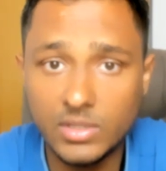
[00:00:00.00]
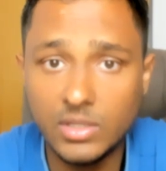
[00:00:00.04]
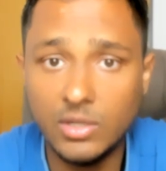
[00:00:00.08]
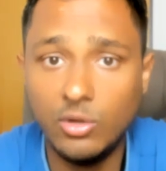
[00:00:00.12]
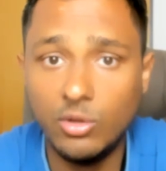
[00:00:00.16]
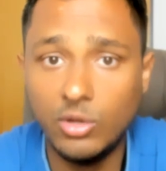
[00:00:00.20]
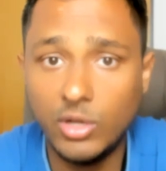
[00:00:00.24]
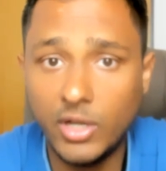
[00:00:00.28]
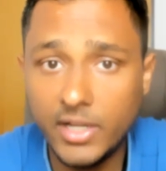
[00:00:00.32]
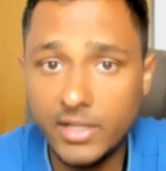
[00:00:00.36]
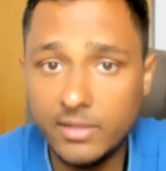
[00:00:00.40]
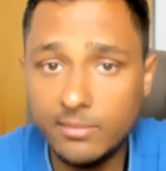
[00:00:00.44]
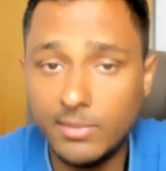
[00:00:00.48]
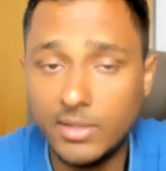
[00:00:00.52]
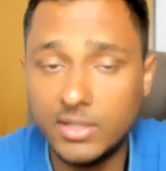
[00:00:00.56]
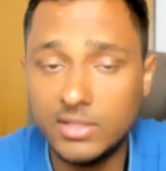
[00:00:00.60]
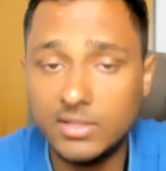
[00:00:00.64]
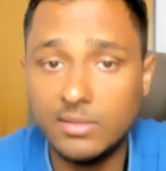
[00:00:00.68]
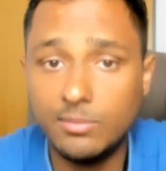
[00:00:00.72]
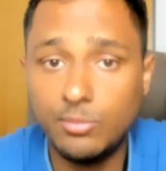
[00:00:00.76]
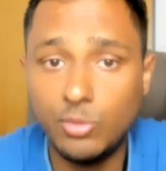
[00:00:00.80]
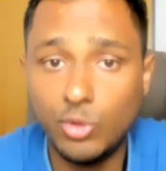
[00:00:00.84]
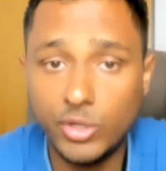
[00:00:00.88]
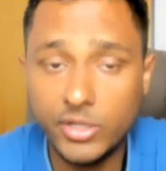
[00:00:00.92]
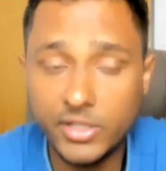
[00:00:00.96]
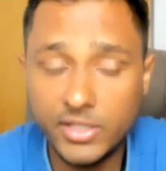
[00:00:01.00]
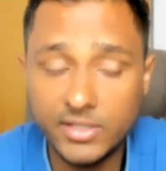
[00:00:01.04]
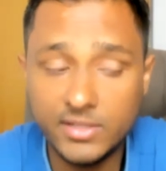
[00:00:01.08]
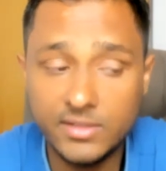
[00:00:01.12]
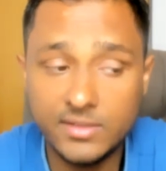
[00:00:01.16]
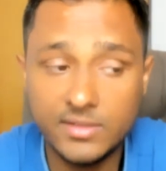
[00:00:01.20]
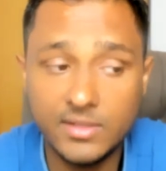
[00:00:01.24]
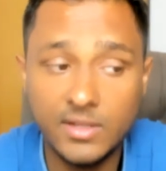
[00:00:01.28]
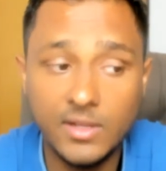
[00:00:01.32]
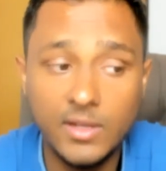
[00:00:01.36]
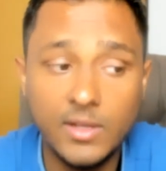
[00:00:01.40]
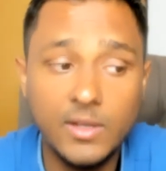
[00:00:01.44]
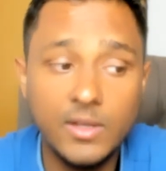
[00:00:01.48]
All right. But the point
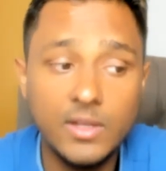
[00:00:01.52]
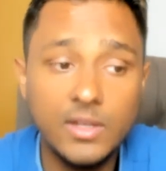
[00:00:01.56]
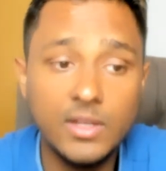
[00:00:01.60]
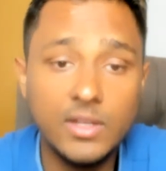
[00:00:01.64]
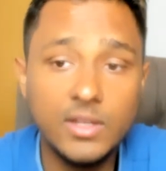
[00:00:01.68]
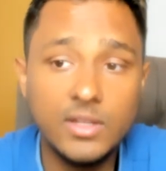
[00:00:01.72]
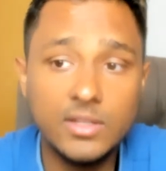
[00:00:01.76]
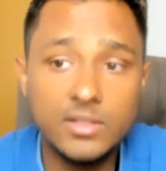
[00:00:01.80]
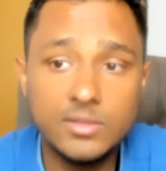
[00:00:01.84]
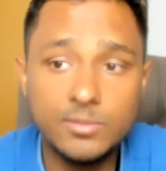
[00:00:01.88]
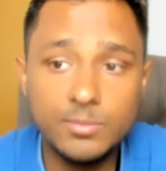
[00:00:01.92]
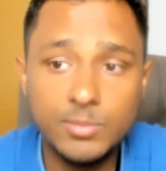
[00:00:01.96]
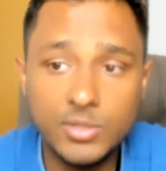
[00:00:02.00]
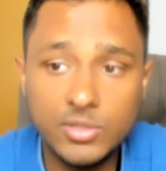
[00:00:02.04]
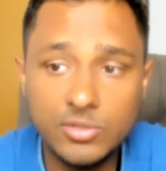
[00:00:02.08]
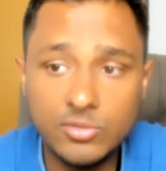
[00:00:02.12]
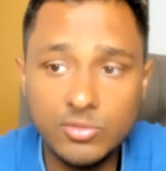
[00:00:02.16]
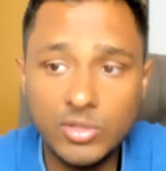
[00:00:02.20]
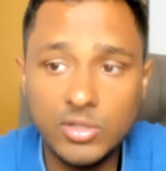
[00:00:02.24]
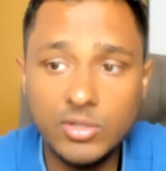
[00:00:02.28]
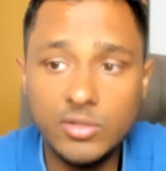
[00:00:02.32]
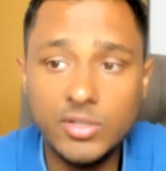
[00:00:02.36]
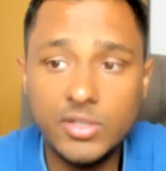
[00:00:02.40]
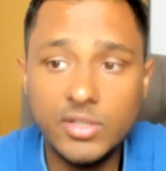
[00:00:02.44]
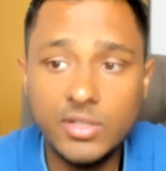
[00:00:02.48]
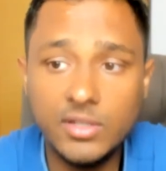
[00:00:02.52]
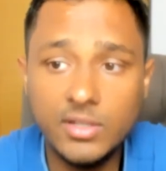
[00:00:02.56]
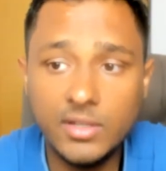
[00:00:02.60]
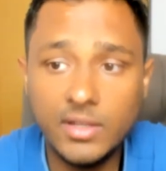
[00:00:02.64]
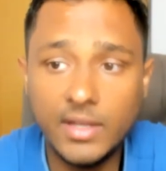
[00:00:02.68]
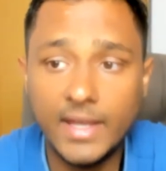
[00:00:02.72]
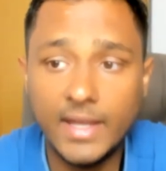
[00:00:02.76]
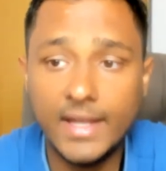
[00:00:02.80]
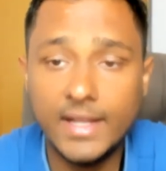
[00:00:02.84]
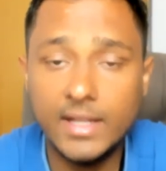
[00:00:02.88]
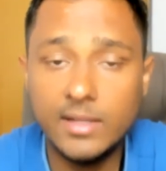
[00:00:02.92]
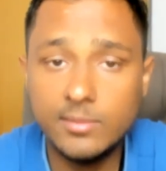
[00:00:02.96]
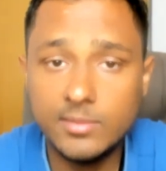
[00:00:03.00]
is, spirituality
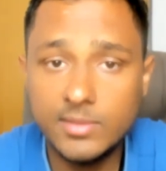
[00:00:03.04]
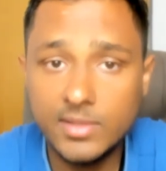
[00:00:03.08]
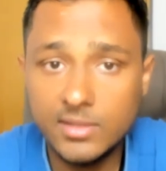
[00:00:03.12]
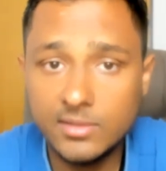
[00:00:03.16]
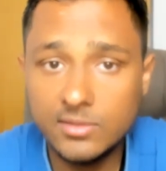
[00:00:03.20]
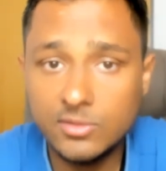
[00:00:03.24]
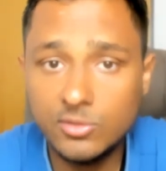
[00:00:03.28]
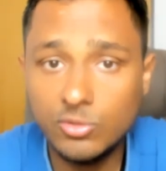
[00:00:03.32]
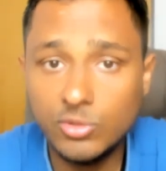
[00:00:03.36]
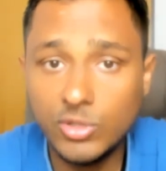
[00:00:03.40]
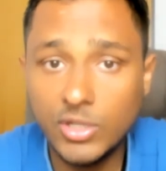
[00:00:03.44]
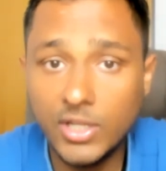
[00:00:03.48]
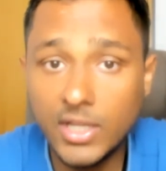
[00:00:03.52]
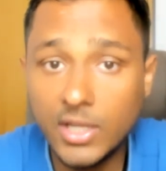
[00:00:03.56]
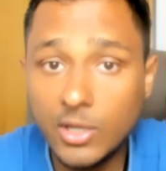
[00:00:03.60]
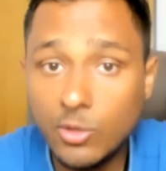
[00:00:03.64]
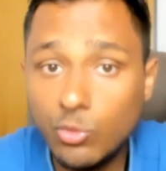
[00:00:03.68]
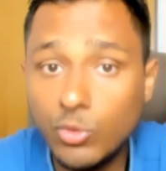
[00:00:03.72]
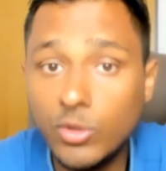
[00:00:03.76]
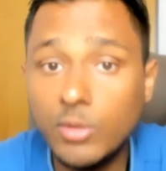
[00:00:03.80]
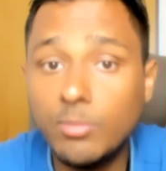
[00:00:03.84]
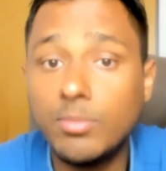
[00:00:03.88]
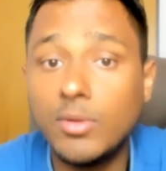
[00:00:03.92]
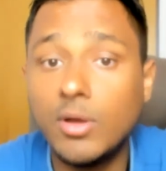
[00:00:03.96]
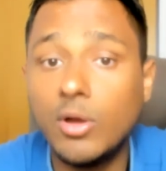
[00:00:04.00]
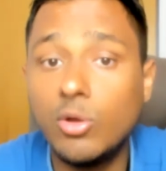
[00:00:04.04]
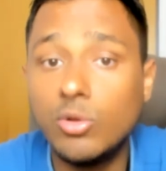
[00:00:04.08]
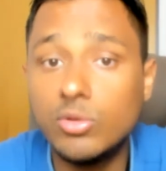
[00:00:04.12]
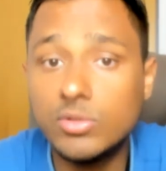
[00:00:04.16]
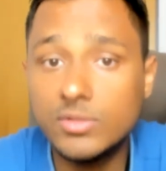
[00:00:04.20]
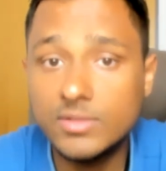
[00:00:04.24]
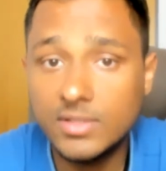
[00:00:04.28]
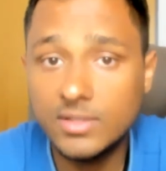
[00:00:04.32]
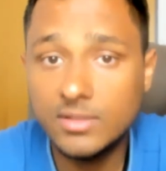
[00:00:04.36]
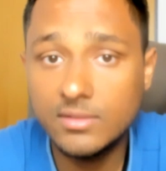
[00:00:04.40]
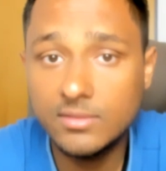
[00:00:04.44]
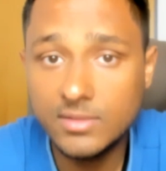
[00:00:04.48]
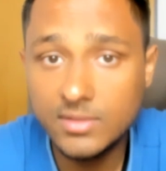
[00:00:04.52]
helps us to equip
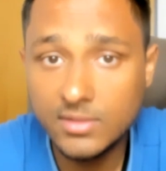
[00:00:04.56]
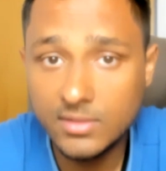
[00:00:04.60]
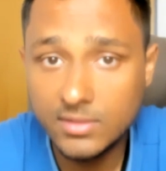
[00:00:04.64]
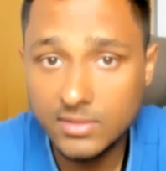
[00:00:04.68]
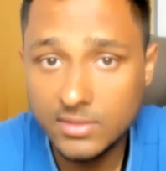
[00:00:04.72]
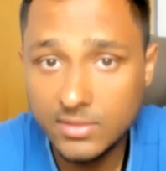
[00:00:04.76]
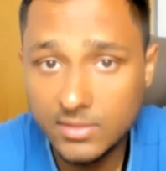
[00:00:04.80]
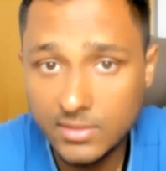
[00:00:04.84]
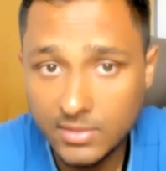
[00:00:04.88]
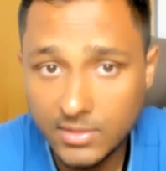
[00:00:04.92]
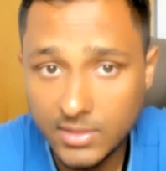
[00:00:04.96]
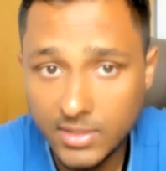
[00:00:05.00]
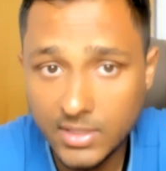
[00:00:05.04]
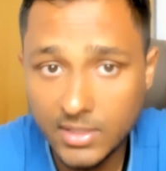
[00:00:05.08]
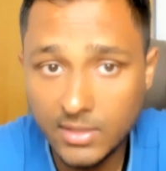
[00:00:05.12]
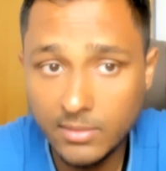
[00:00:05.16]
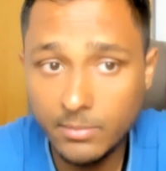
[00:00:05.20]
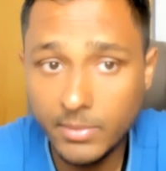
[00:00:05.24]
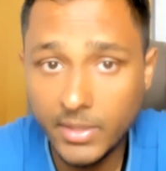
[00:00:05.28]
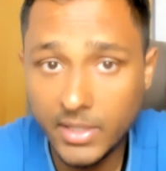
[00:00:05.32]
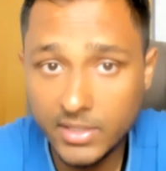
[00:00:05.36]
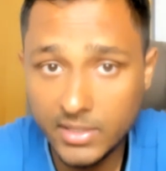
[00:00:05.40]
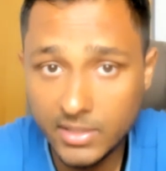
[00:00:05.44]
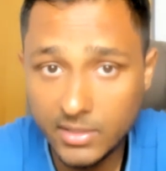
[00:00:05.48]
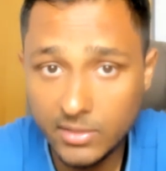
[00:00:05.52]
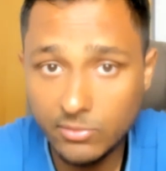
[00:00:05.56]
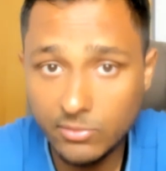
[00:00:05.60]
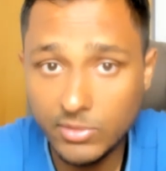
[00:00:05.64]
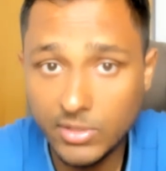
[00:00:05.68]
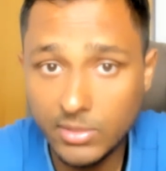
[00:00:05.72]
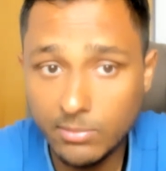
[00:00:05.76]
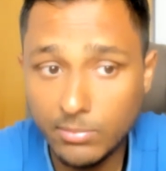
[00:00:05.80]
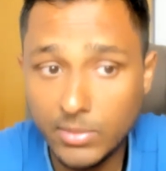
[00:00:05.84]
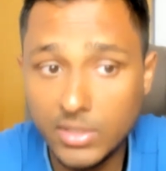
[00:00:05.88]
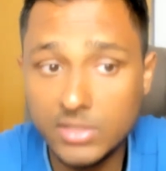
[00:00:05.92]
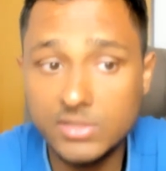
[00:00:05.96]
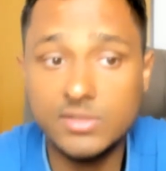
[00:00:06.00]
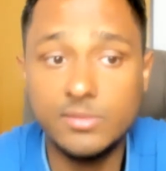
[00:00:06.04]
ourselves in a better way,
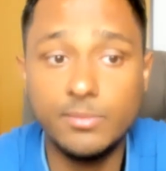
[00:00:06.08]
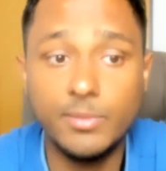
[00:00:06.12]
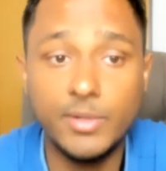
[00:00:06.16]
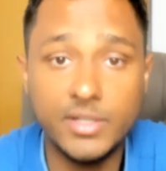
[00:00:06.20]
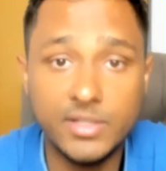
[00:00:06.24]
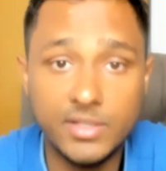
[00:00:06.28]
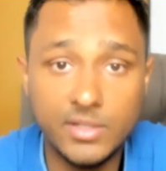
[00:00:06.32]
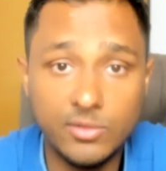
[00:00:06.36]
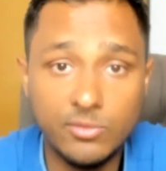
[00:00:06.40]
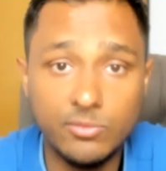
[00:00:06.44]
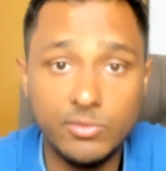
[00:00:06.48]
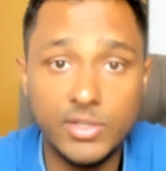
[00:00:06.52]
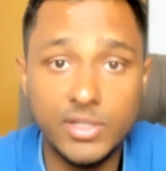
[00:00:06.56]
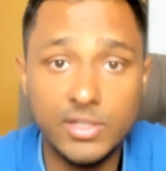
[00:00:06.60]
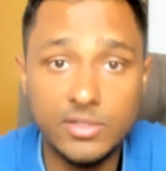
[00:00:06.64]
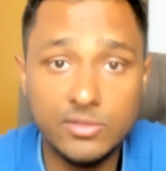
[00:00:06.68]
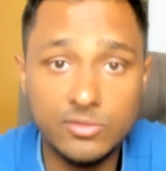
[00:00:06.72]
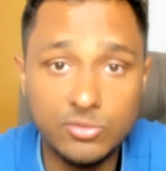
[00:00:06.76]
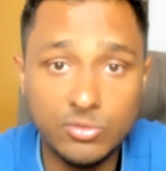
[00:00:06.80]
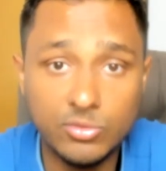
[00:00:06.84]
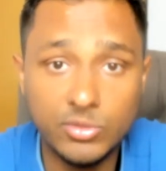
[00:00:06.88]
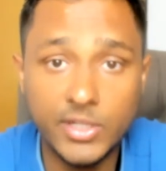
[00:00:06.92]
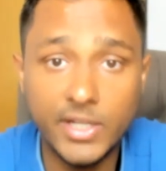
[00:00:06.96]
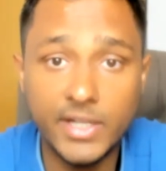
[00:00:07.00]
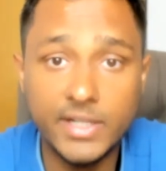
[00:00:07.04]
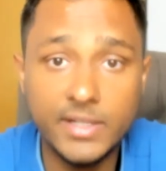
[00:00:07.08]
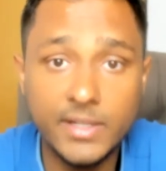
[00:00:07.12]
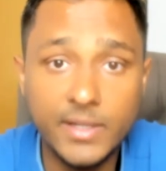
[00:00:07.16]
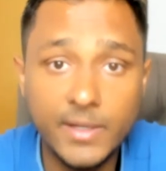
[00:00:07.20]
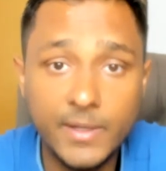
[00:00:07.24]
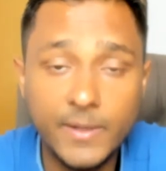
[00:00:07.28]
much better way, so that